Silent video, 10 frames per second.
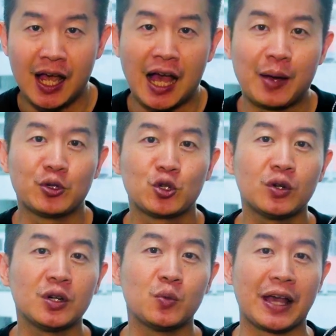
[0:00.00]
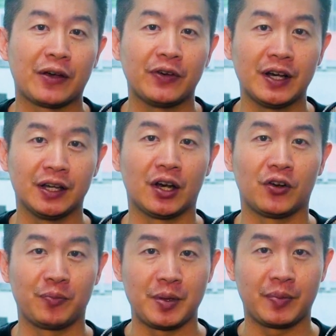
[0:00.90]
I'm sure we have heard
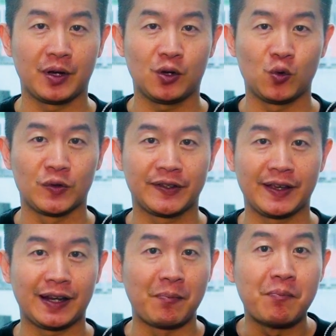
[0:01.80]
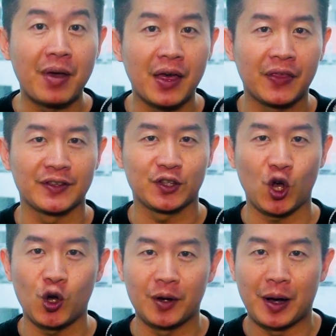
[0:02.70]
of people who say that math is
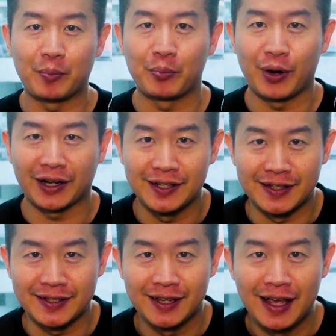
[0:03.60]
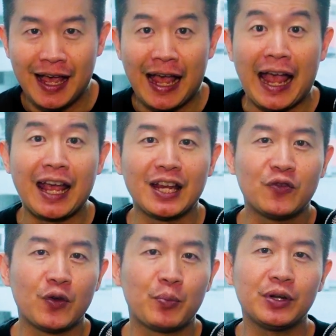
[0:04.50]
all about practice, and
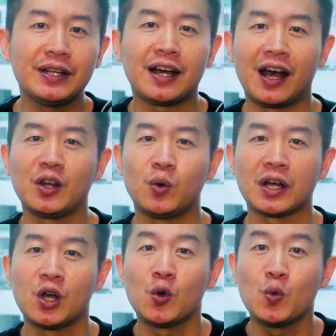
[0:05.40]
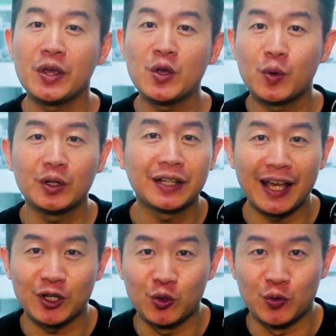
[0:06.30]
if we put in the hard work, we will
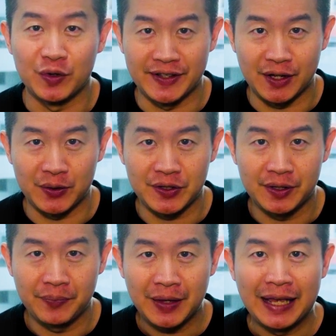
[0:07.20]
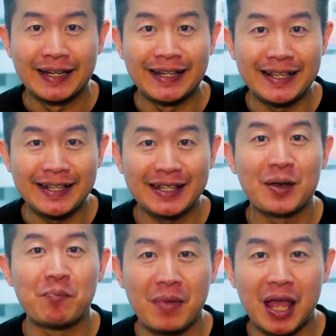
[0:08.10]
get good results. This
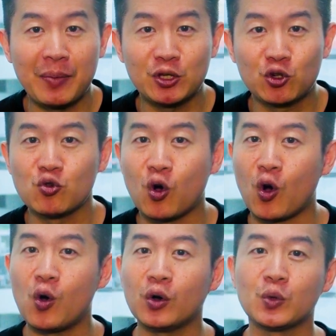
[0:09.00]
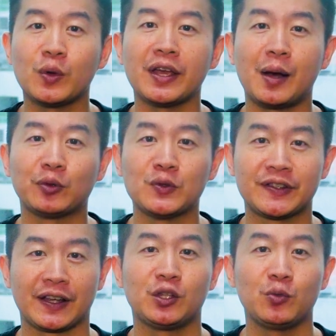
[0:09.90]
may be true all the way up to
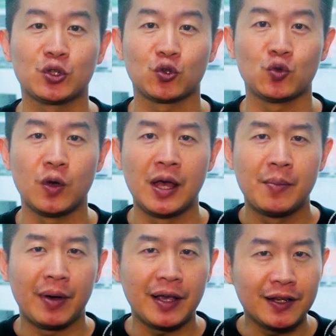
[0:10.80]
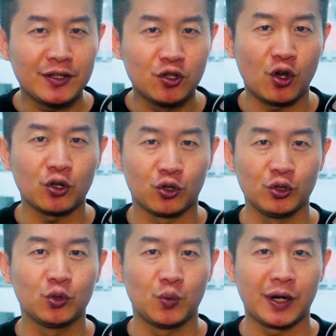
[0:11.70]
secondary school, but it is not
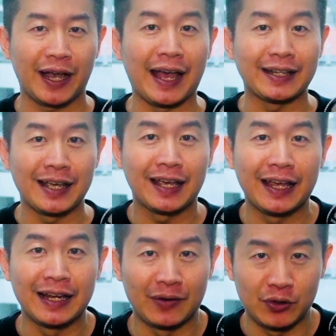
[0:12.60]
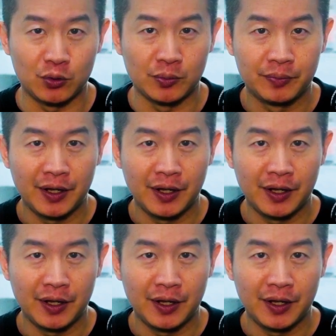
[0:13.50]
going to work at A-level.